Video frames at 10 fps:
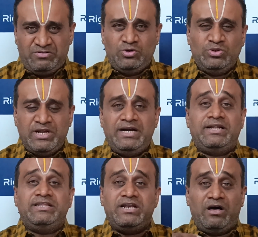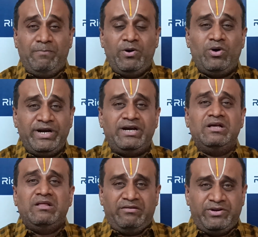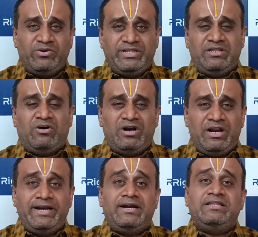do that and then upload it in the online,